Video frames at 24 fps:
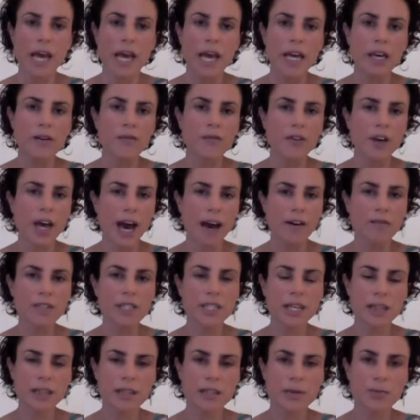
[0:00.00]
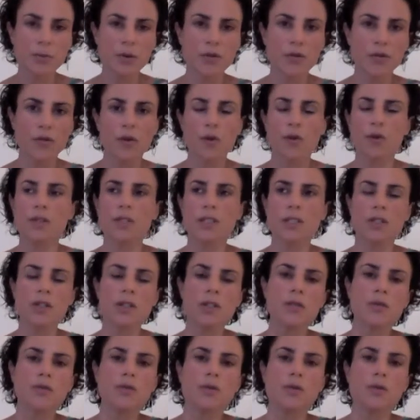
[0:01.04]
If you haven't done this before, it's
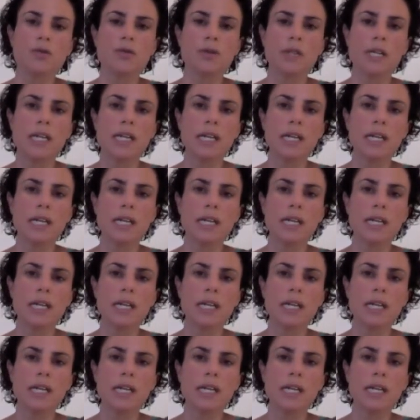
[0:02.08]
useful